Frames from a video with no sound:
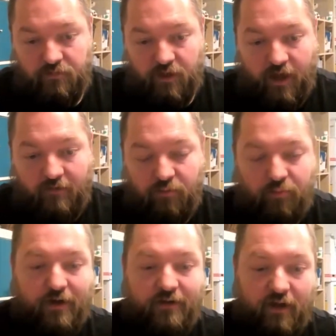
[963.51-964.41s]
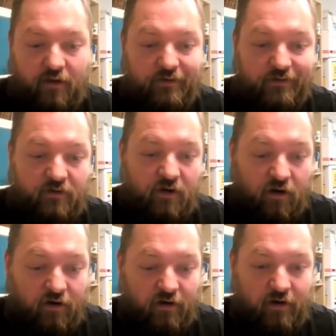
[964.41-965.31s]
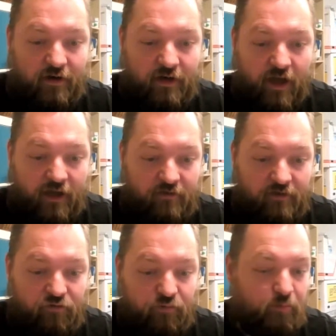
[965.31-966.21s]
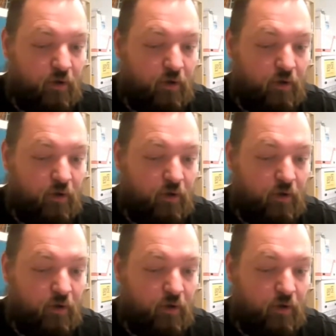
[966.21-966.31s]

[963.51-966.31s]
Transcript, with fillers: have a breakdown in the car and having to